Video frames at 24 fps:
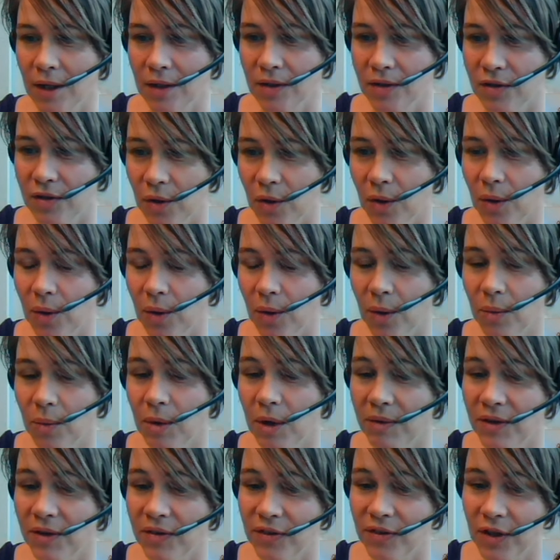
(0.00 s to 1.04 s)
So
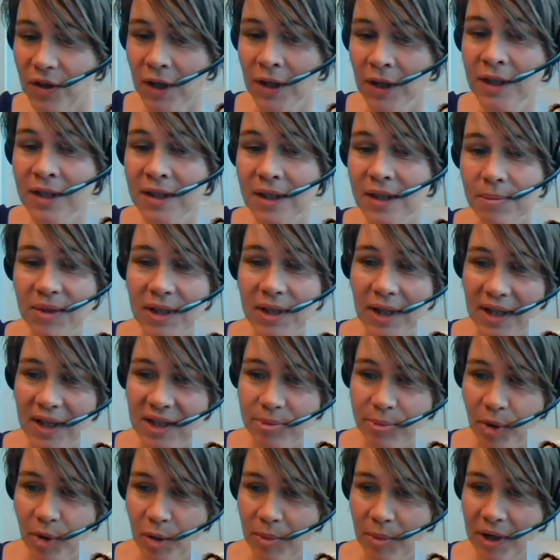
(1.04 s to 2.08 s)
what we've done is a bit
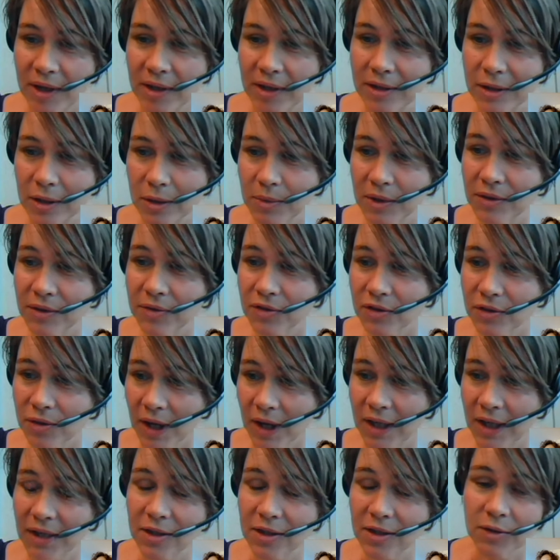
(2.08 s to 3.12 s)
experimental. We've
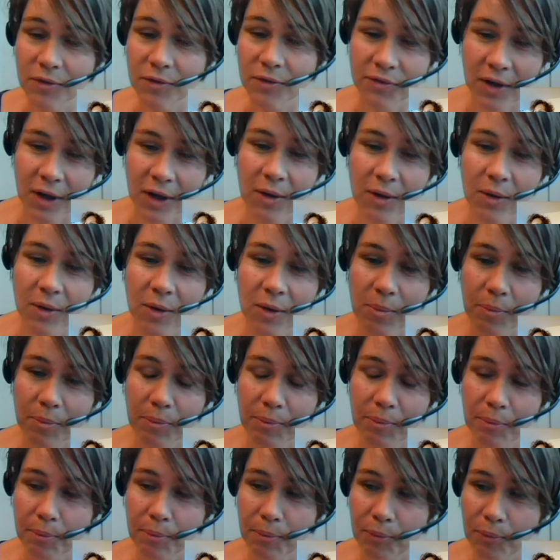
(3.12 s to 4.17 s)
tried to follow
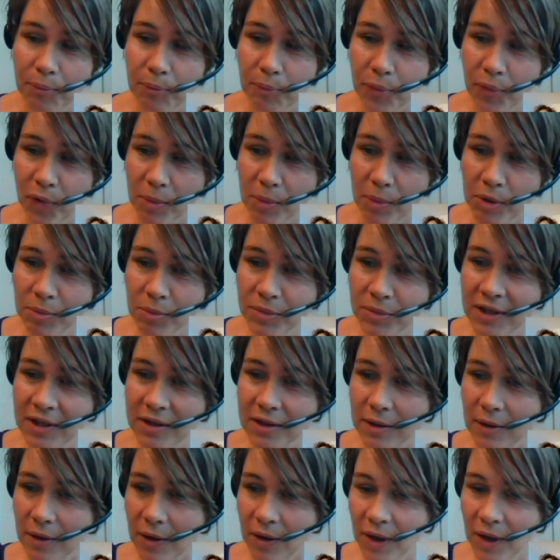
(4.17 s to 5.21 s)

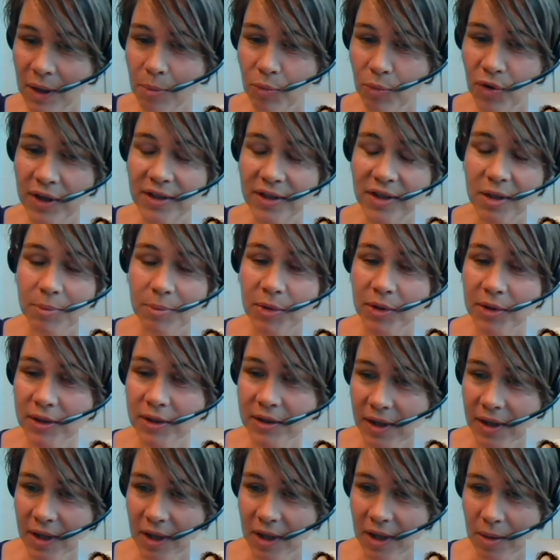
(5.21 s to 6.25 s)
problem-based learning
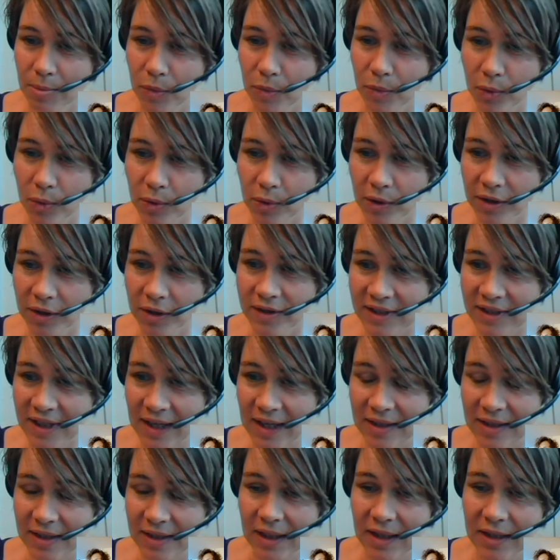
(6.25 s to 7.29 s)
principles in a MOOC
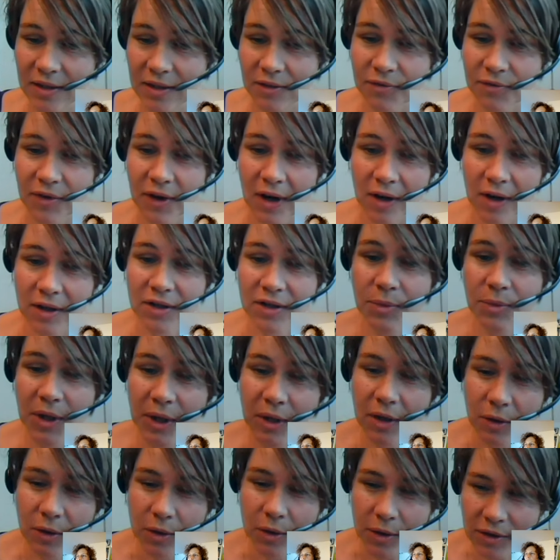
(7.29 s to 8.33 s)
setting as far as we
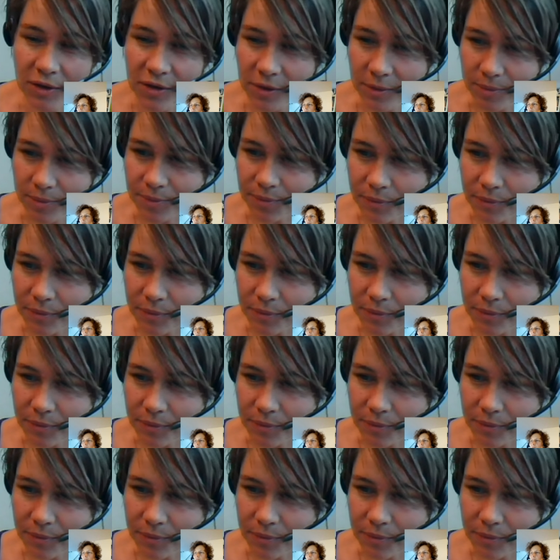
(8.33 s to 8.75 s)
could.